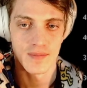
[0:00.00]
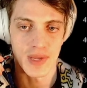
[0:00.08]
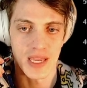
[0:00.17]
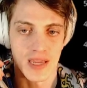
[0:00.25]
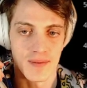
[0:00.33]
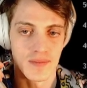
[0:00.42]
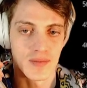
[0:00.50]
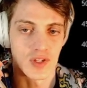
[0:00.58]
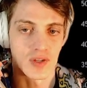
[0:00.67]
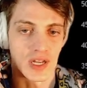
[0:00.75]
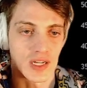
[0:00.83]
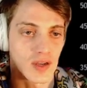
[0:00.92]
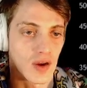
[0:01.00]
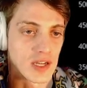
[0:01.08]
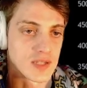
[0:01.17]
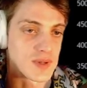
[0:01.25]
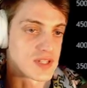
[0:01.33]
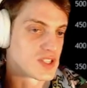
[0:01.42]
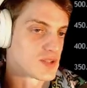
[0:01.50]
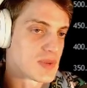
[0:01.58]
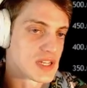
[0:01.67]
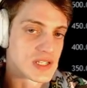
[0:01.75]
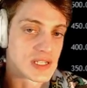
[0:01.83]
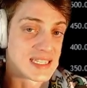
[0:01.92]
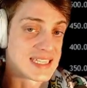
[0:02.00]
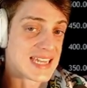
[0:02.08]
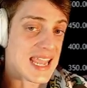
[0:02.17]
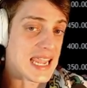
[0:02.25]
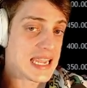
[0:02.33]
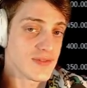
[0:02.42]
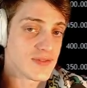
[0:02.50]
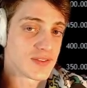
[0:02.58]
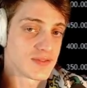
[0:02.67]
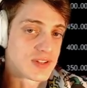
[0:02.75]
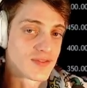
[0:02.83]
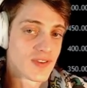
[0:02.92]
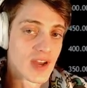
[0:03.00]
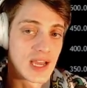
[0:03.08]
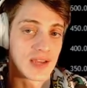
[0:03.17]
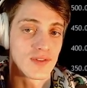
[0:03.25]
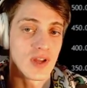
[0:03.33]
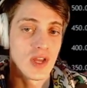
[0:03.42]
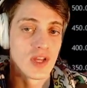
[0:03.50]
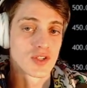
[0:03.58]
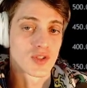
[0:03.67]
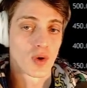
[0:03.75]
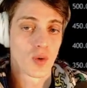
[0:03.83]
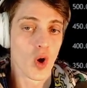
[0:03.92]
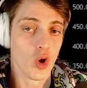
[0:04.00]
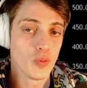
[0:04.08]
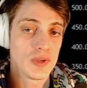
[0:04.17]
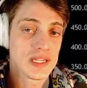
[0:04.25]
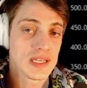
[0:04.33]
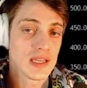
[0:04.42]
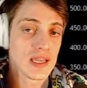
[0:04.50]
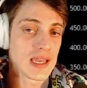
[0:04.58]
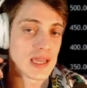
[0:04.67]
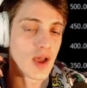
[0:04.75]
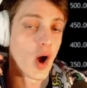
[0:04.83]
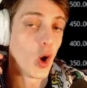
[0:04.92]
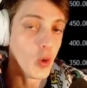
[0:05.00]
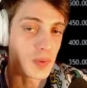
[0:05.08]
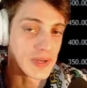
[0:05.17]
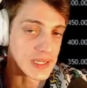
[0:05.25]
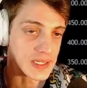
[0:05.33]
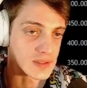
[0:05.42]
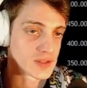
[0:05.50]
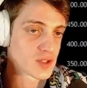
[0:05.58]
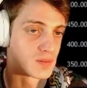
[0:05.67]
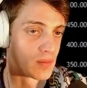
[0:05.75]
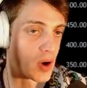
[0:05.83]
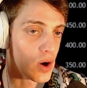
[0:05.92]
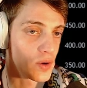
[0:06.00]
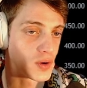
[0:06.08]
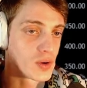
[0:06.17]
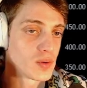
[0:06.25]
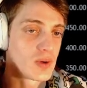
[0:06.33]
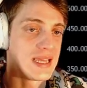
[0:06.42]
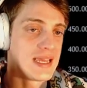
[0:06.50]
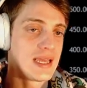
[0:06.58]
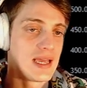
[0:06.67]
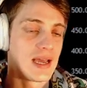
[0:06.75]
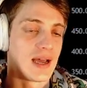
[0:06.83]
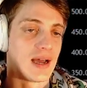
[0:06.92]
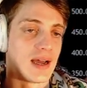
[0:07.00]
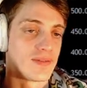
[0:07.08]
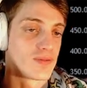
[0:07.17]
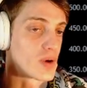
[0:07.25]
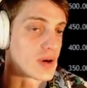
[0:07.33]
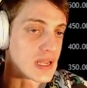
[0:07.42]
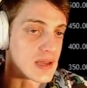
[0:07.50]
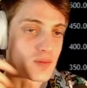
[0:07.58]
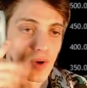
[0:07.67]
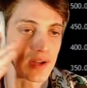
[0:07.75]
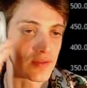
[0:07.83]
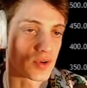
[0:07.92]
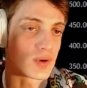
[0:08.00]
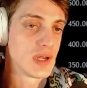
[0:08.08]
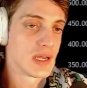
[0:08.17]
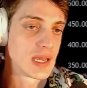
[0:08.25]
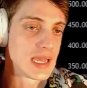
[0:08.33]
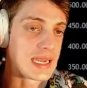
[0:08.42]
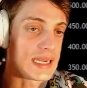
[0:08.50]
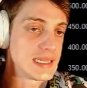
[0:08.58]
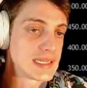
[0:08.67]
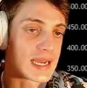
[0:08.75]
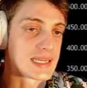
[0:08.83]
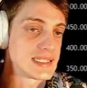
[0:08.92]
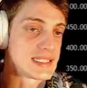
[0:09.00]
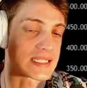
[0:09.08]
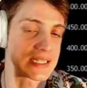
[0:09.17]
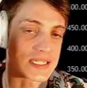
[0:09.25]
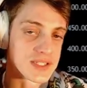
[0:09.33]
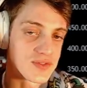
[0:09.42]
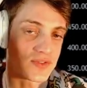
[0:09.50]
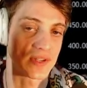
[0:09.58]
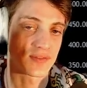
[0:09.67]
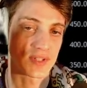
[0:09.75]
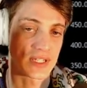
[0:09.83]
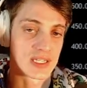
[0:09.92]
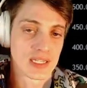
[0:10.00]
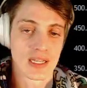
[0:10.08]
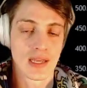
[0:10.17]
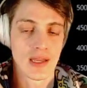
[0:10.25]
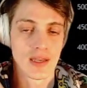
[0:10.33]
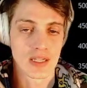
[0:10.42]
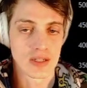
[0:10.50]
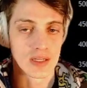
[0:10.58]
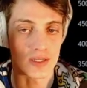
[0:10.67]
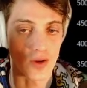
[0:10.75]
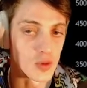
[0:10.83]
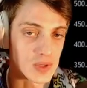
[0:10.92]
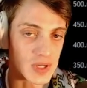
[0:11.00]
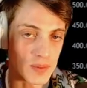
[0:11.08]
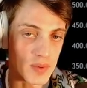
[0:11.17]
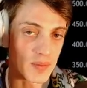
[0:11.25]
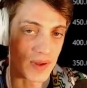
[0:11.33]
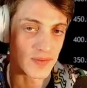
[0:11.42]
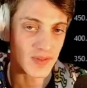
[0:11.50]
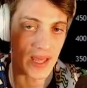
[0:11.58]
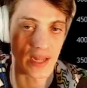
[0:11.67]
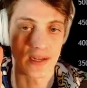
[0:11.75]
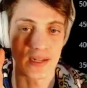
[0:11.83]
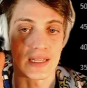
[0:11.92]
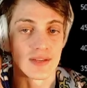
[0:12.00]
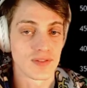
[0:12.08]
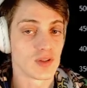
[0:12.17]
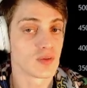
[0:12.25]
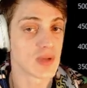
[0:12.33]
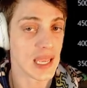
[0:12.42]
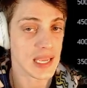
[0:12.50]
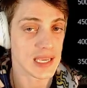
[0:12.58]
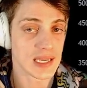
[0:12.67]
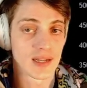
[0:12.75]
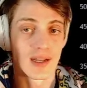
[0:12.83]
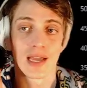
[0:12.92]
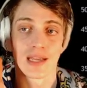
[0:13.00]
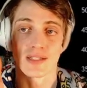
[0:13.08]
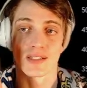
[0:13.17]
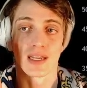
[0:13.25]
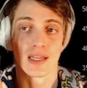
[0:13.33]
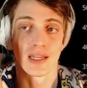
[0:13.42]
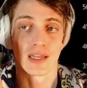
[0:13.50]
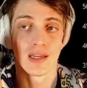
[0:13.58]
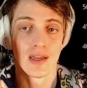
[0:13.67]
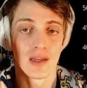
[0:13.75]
Bam. You got a cost basis basically at 855. So, opening tomorrow, 4 a.m., whatever, 896.50. You need to open up above that. If you can, I say